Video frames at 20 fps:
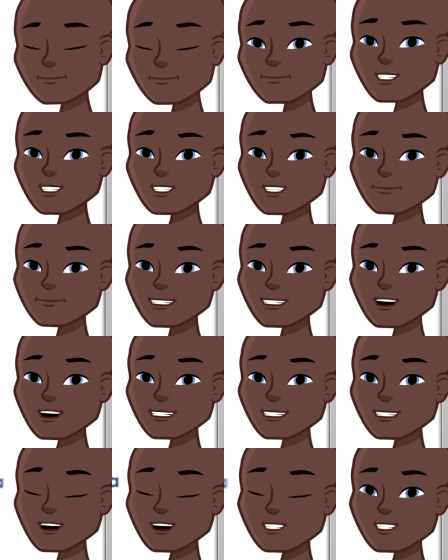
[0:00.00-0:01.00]
Check out this
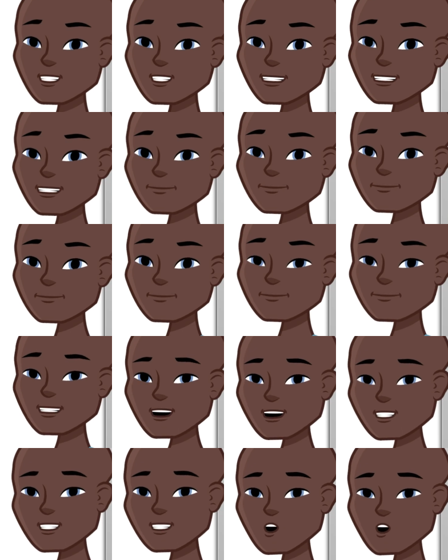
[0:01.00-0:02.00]
sentence. When
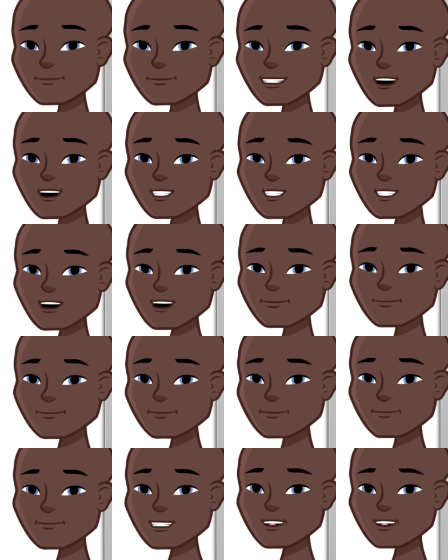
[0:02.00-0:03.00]
the movie ended,
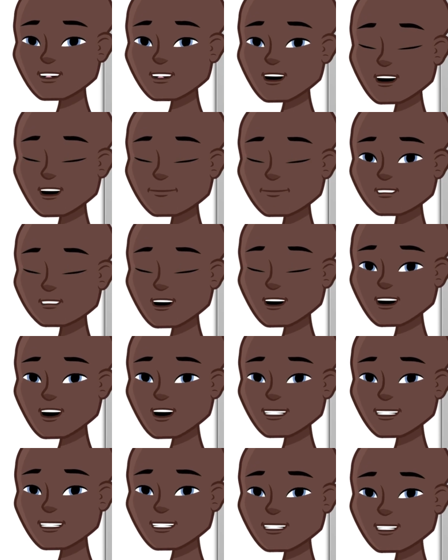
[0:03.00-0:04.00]
we went out for
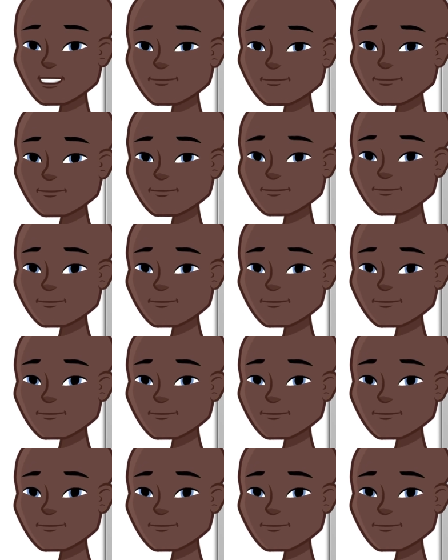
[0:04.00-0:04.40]
ice cream.